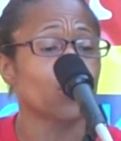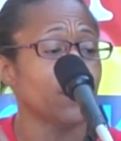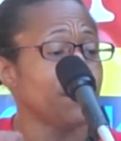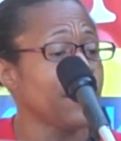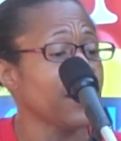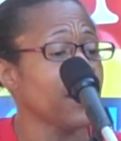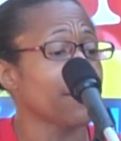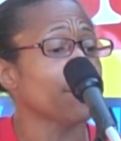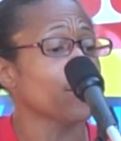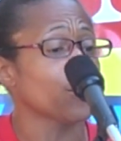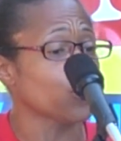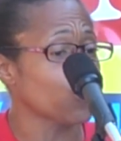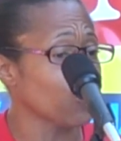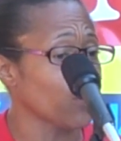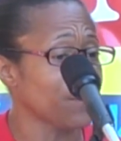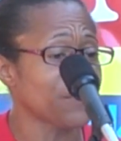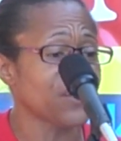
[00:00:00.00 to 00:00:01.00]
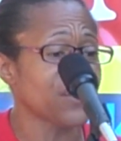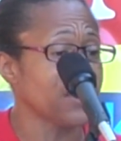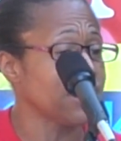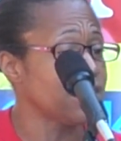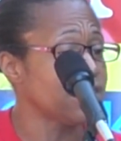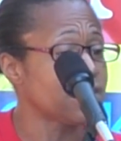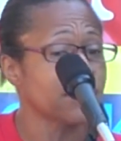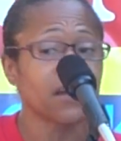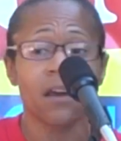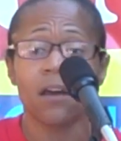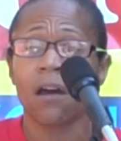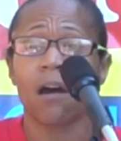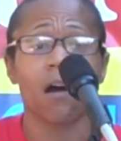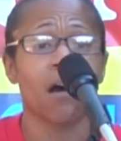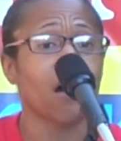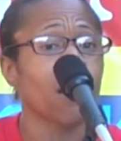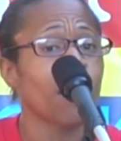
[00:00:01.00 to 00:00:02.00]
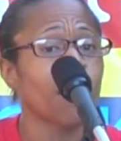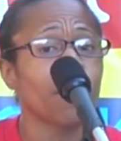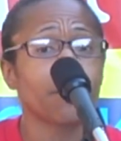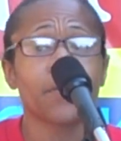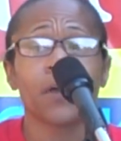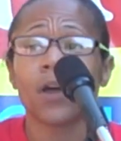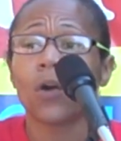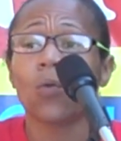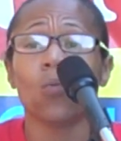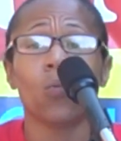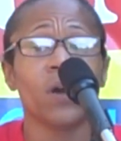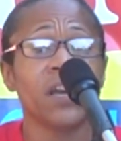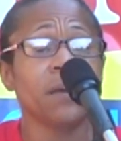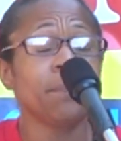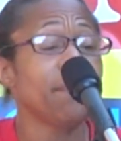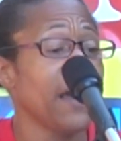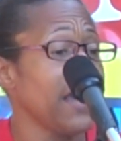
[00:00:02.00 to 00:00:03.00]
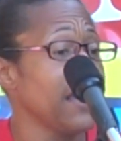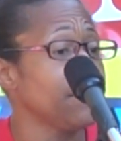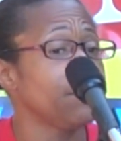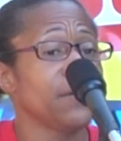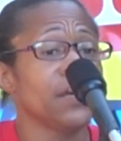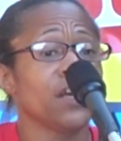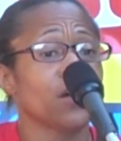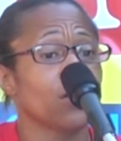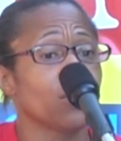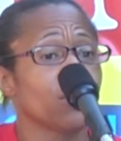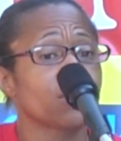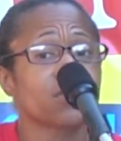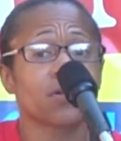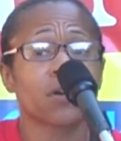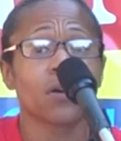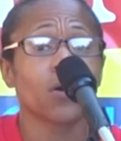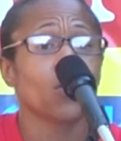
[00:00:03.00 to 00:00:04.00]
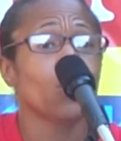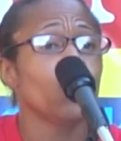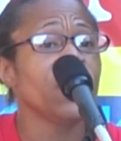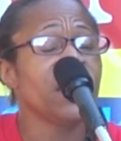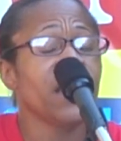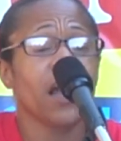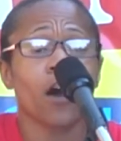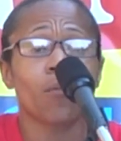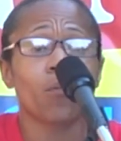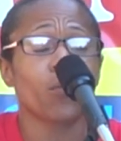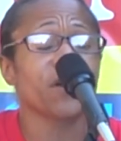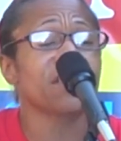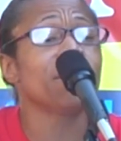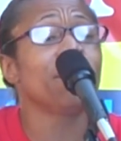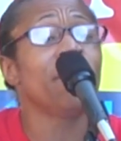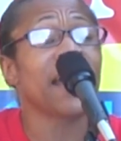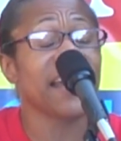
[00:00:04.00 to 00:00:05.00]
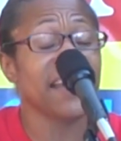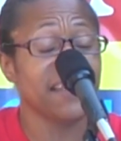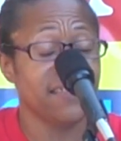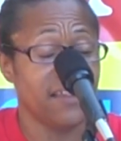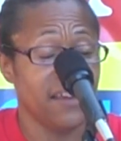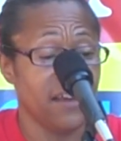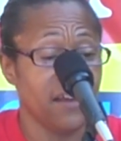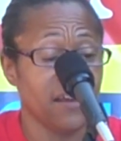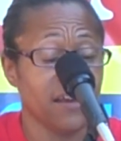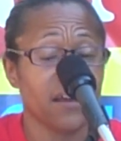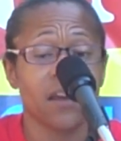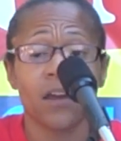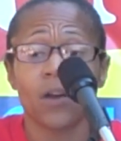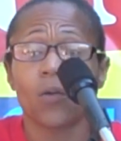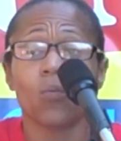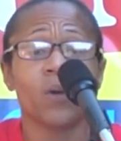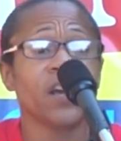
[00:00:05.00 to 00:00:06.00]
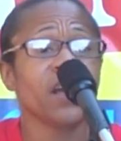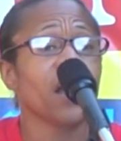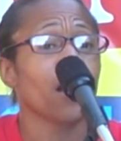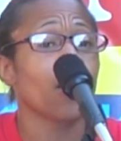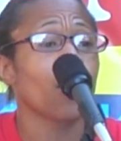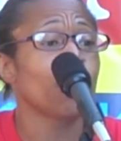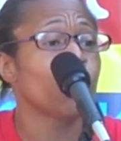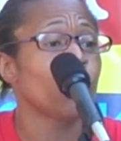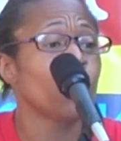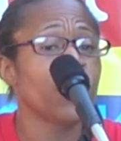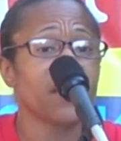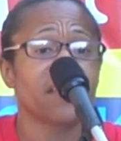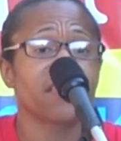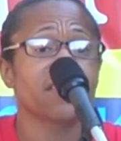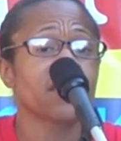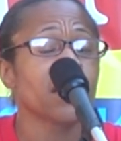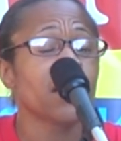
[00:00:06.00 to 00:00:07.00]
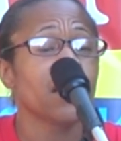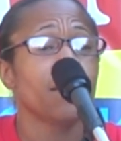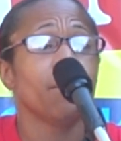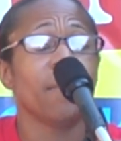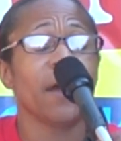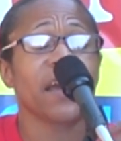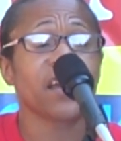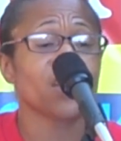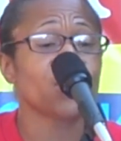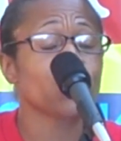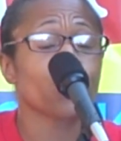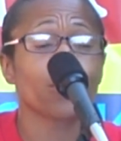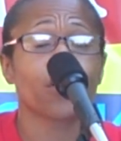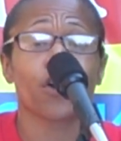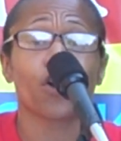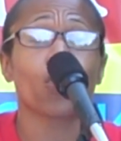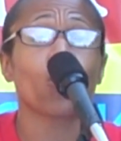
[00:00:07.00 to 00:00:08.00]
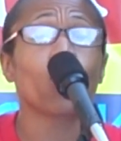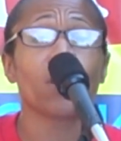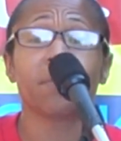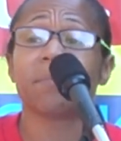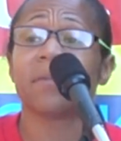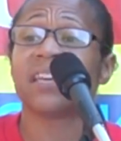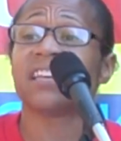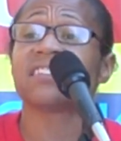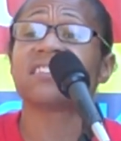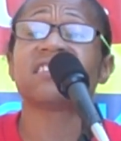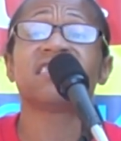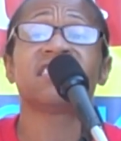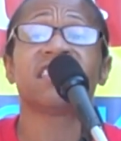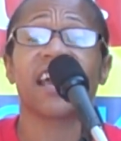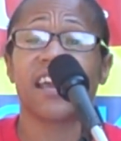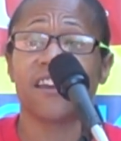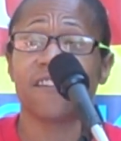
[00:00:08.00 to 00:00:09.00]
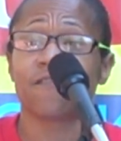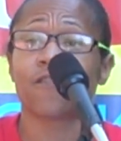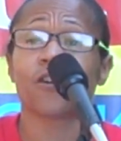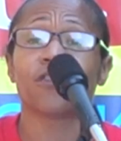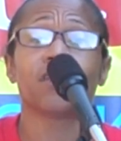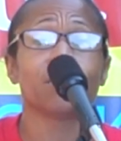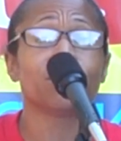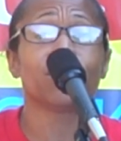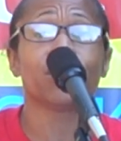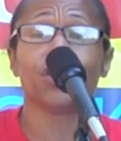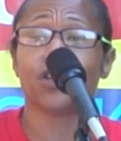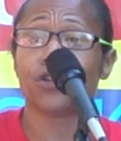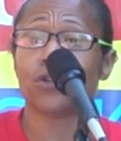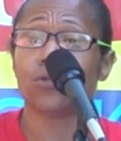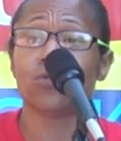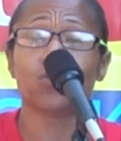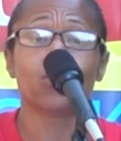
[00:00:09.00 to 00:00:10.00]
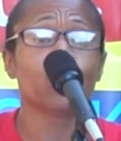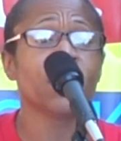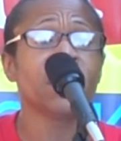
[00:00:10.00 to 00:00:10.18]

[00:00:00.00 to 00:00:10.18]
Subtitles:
We pick up prescriptions. We pay bills. We help with bathing. We help with making sure their equipment is safe for them to use.